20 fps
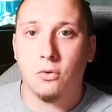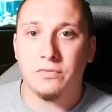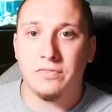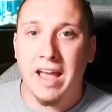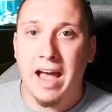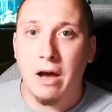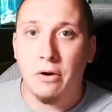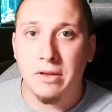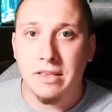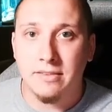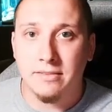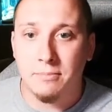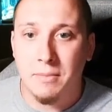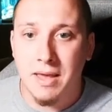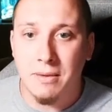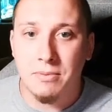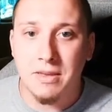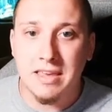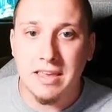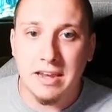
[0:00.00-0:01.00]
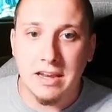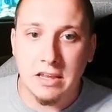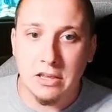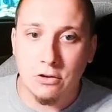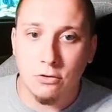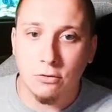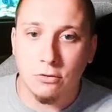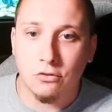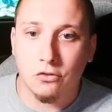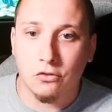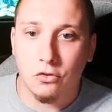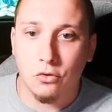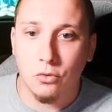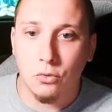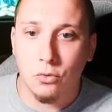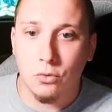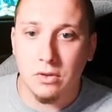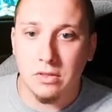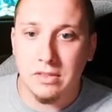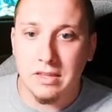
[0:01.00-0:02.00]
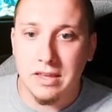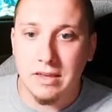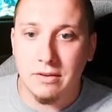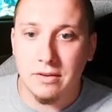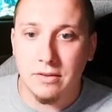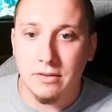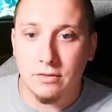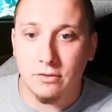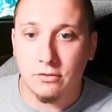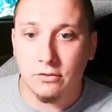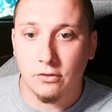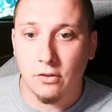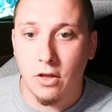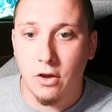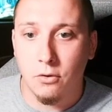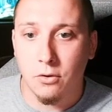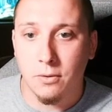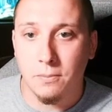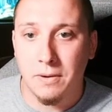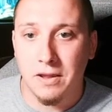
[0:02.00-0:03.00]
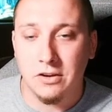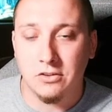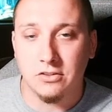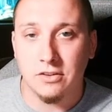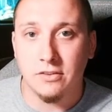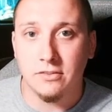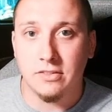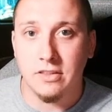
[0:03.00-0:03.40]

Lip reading: now he's maybe getting used to the slower pitches,